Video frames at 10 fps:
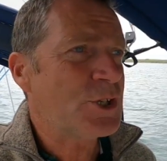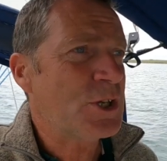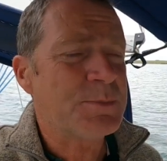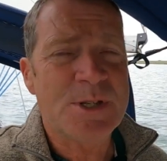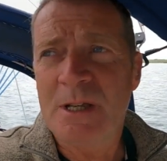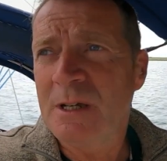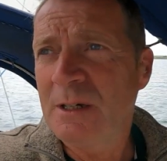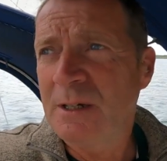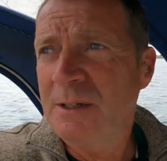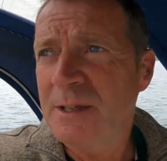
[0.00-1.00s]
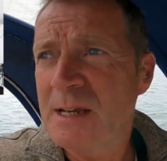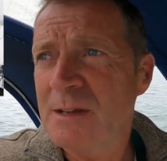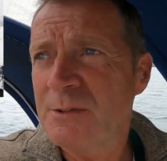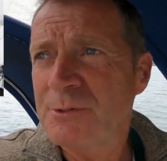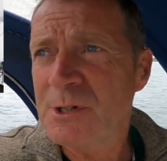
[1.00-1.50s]
their ships here at the
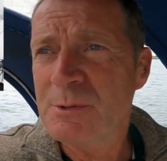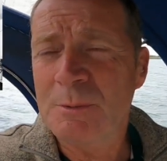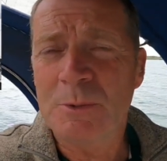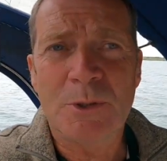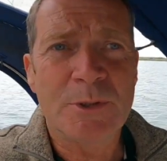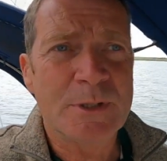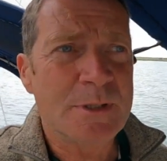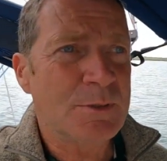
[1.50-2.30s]
end of the First World War.